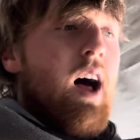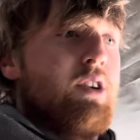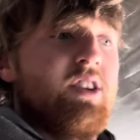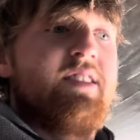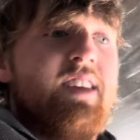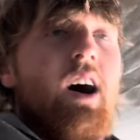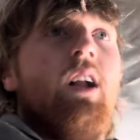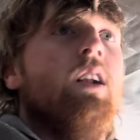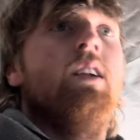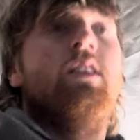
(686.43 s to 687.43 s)
just
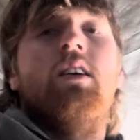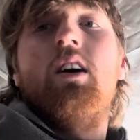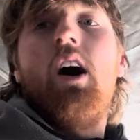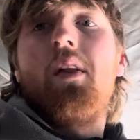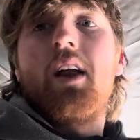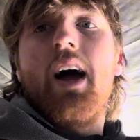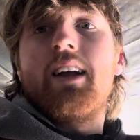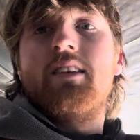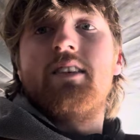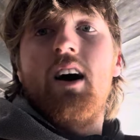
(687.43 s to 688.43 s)
sell all that I
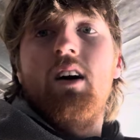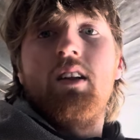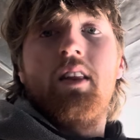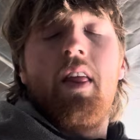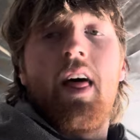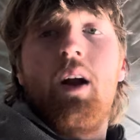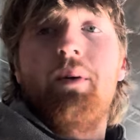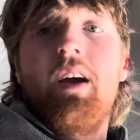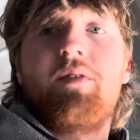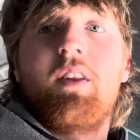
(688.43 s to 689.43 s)
can sell, and then that'll
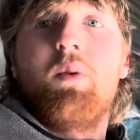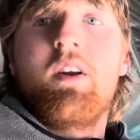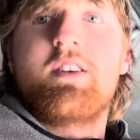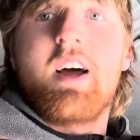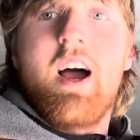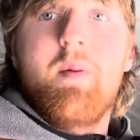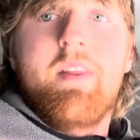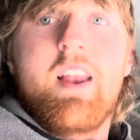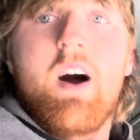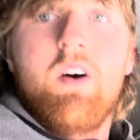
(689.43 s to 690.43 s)
be it for the winter time,
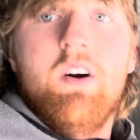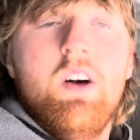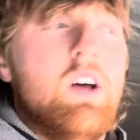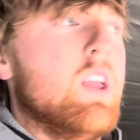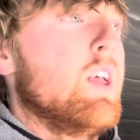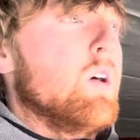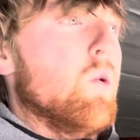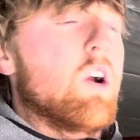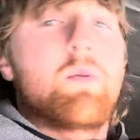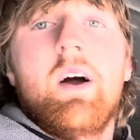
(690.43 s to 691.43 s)
and then I'll
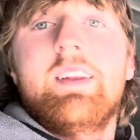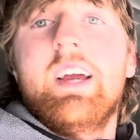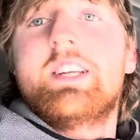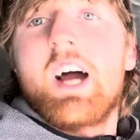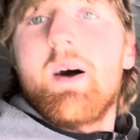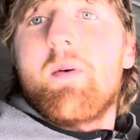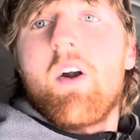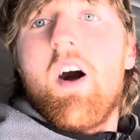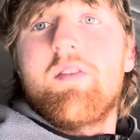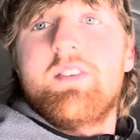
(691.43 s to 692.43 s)
work my day job more
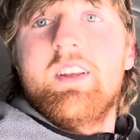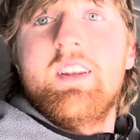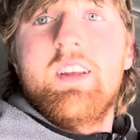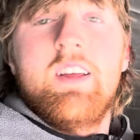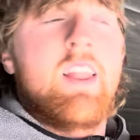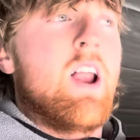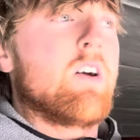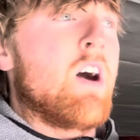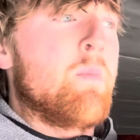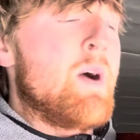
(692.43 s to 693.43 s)
often, and then I'll
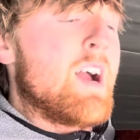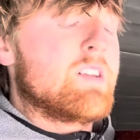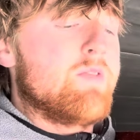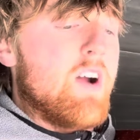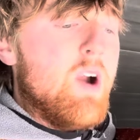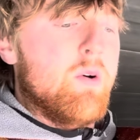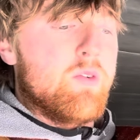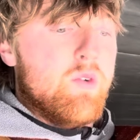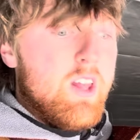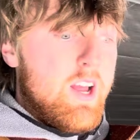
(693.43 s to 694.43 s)
come back to firewood
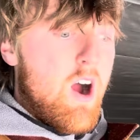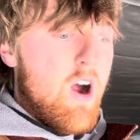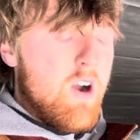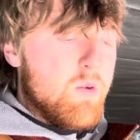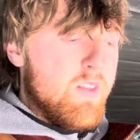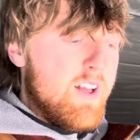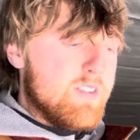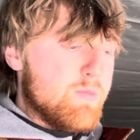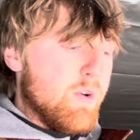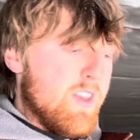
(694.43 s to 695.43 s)
really hard when
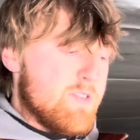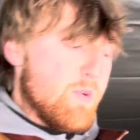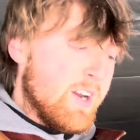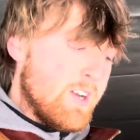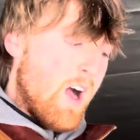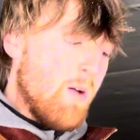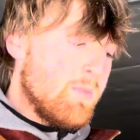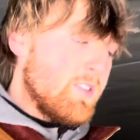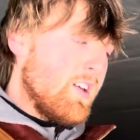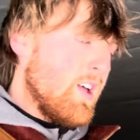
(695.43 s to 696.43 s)
the spring
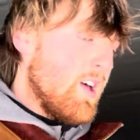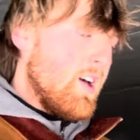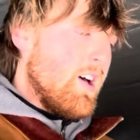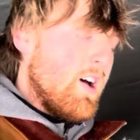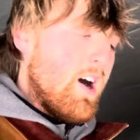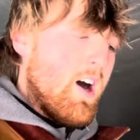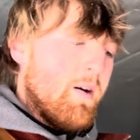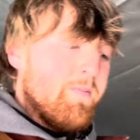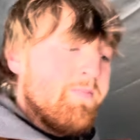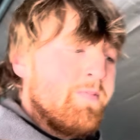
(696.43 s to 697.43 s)
comes. But